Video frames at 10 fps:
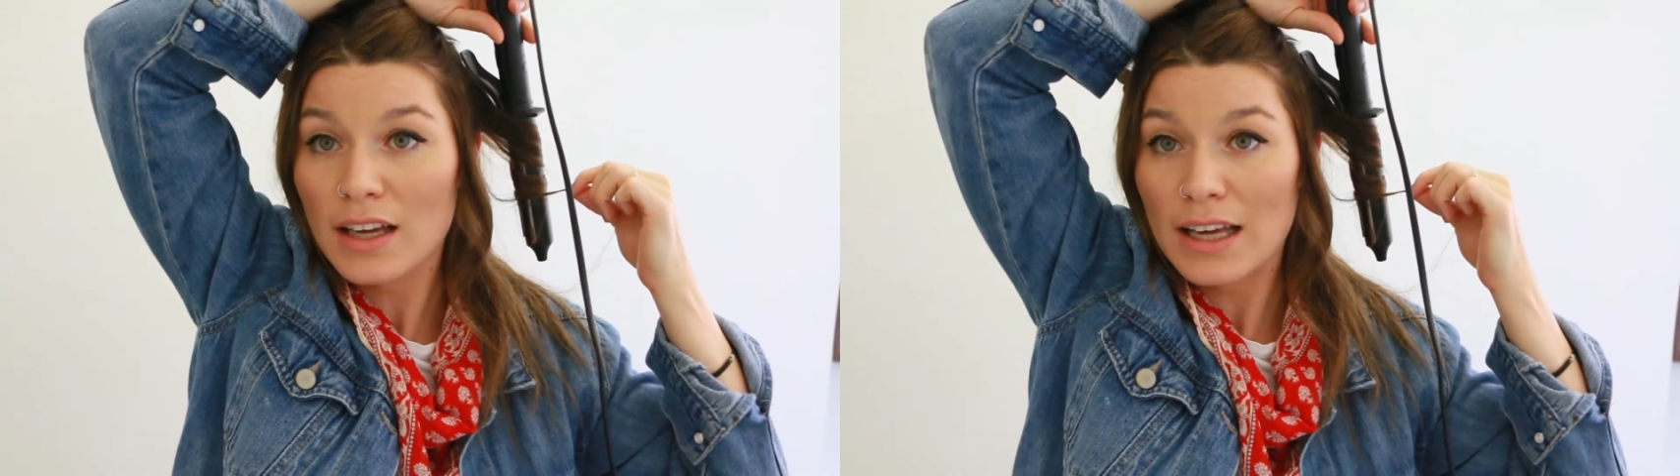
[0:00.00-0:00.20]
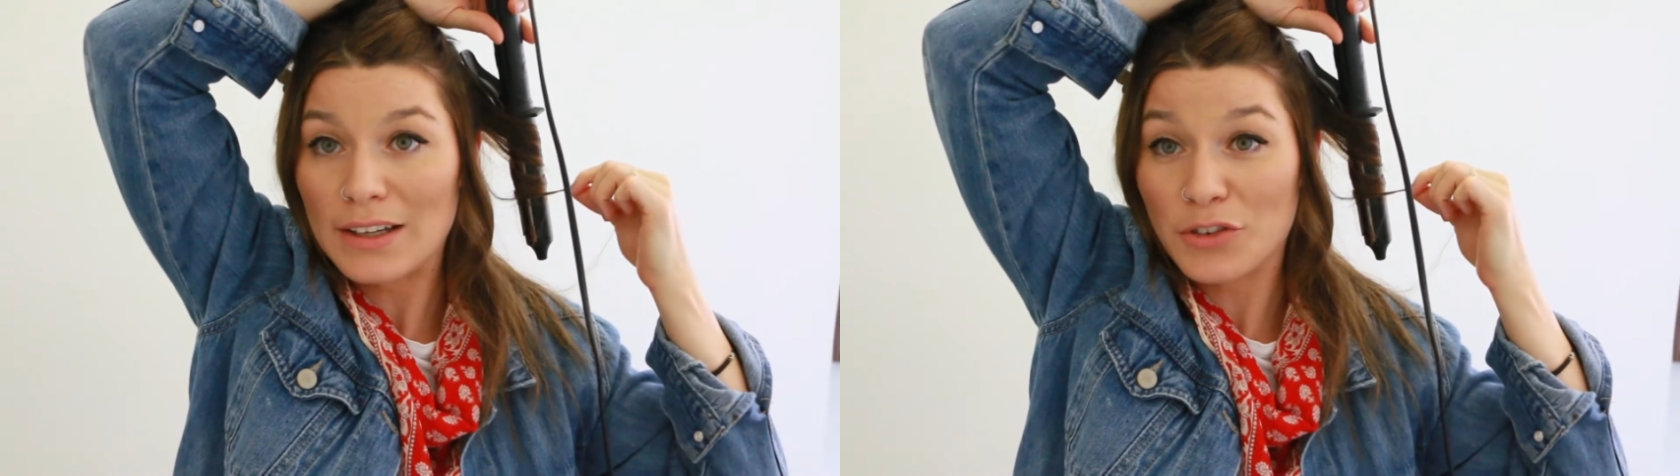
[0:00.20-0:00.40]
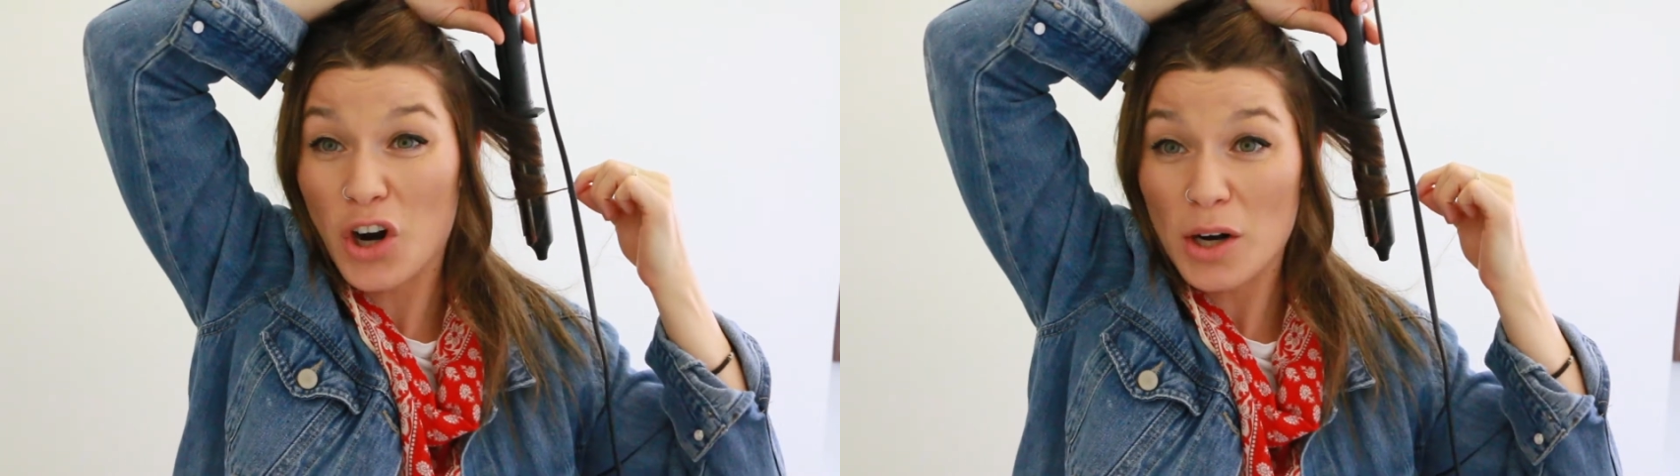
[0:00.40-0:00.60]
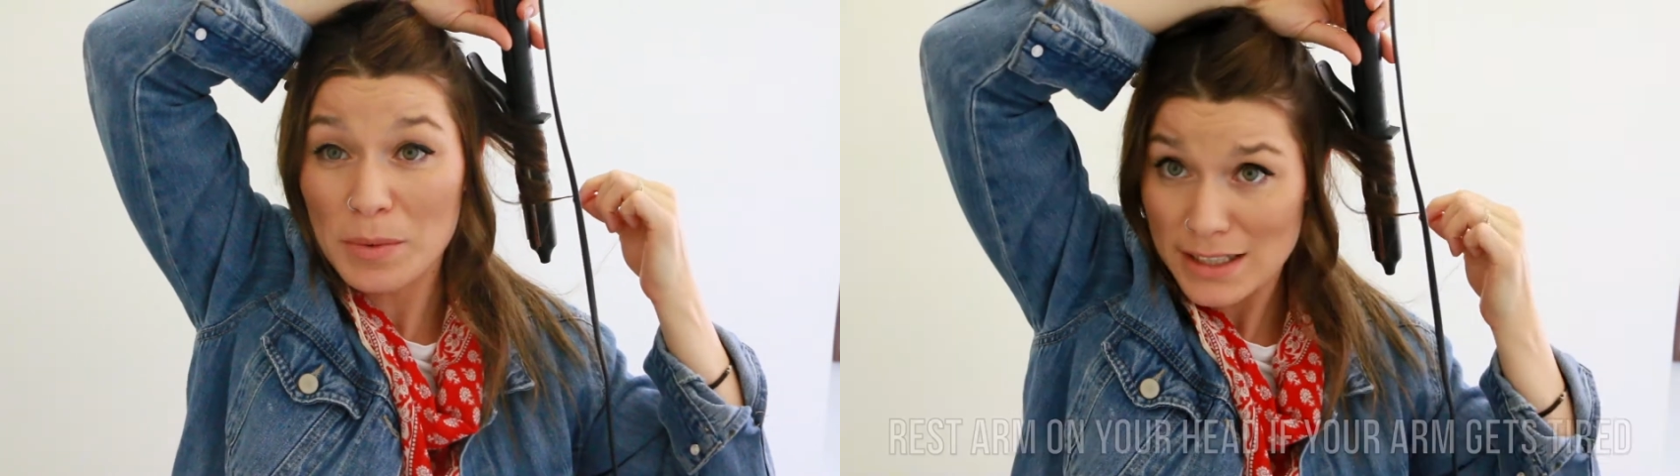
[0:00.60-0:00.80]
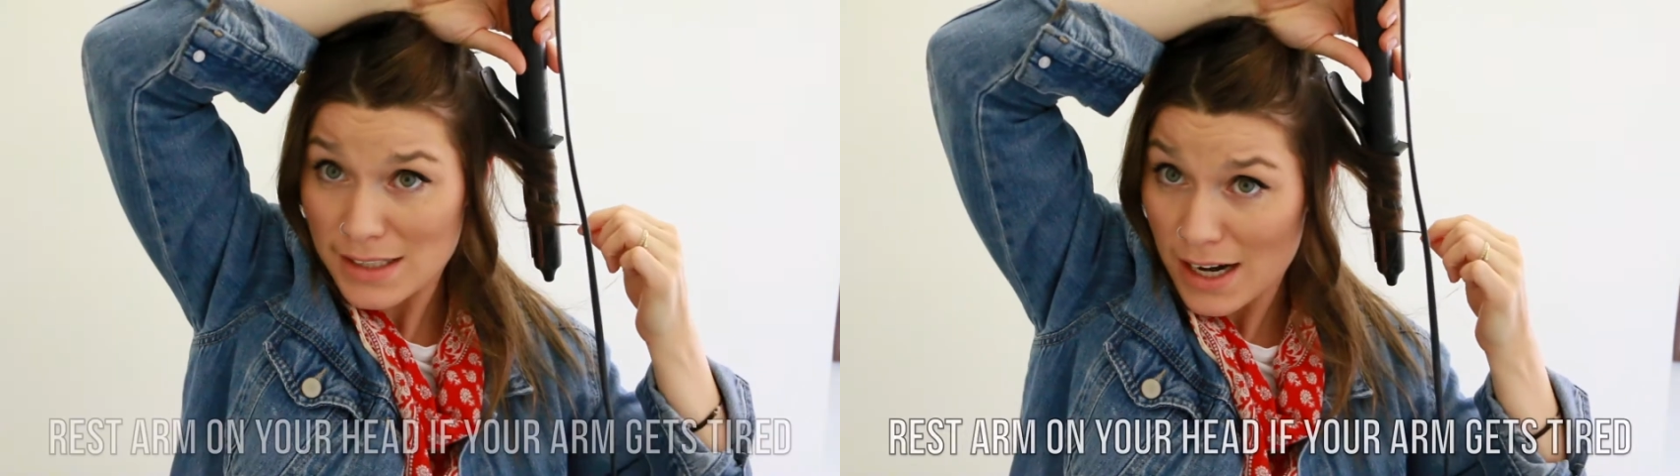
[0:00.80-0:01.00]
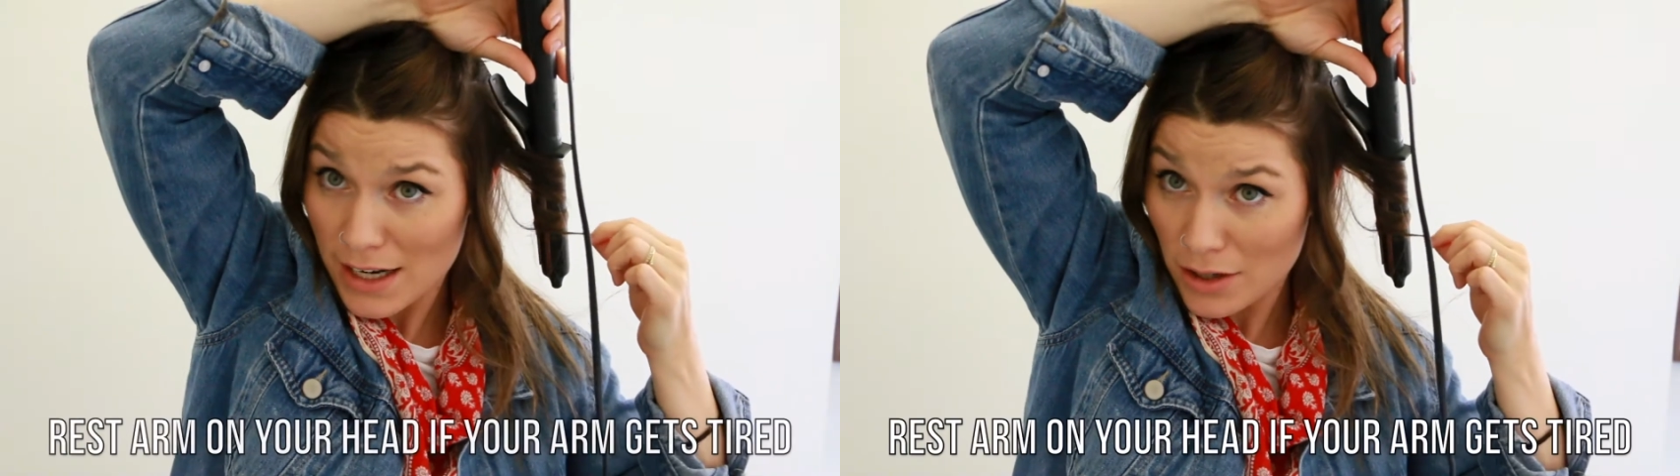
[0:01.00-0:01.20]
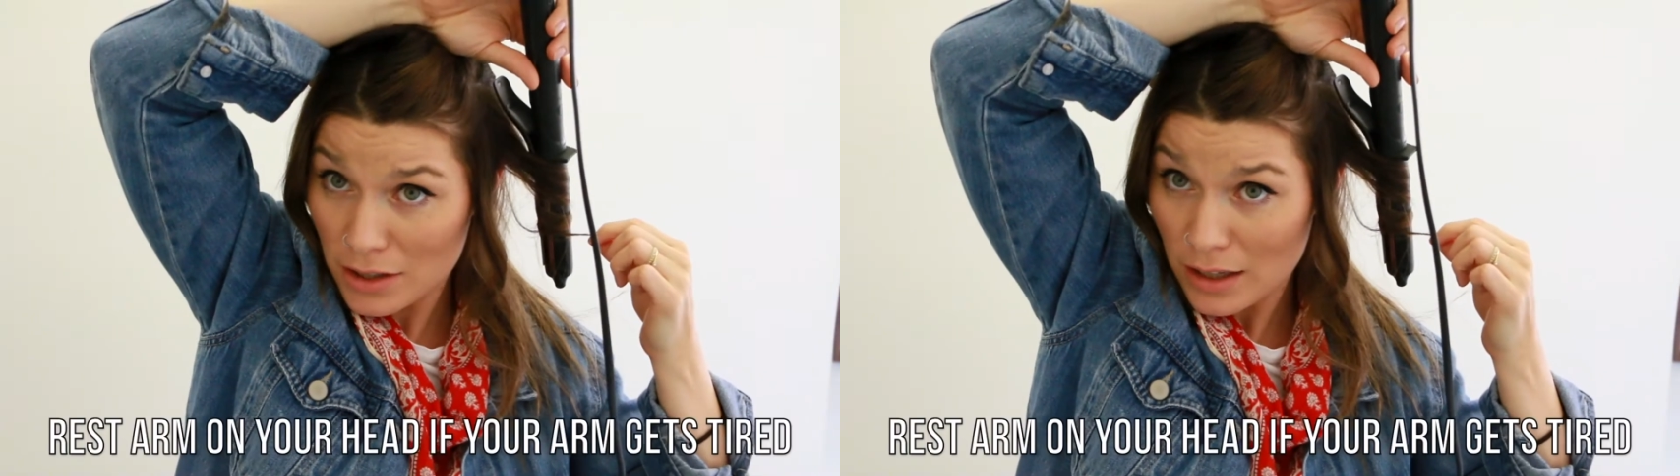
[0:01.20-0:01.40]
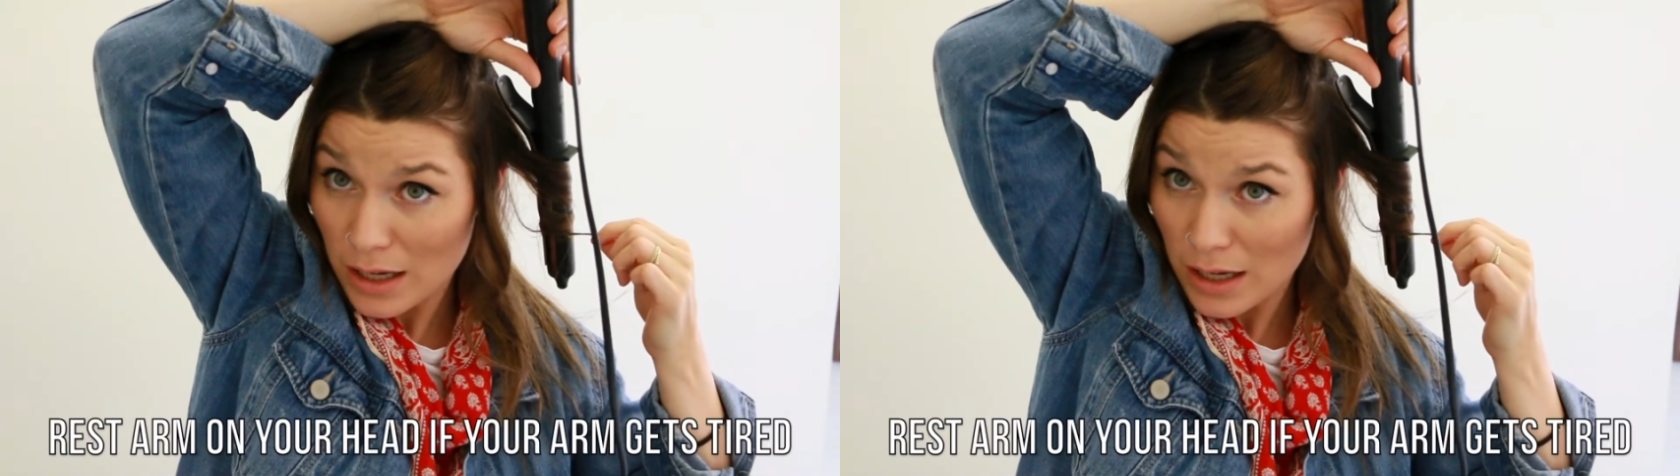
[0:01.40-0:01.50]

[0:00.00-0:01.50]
And if your arm gets tired,